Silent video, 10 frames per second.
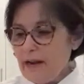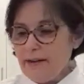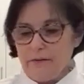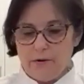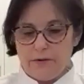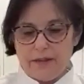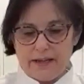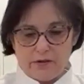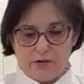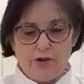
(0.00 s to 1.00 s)
I don't know if
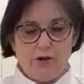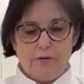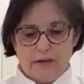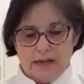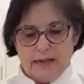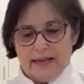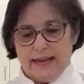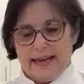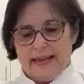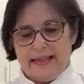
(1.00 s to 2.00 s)
that's true.
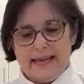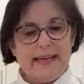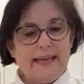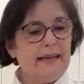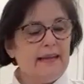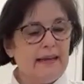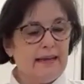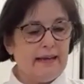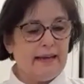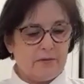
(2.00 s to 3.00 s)
And then
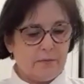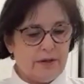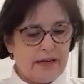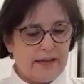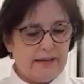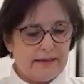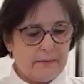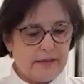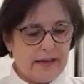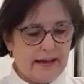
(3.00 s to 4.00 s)
just putting in
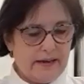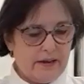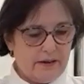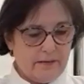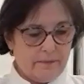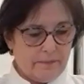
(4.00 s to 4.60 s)
some of the onion.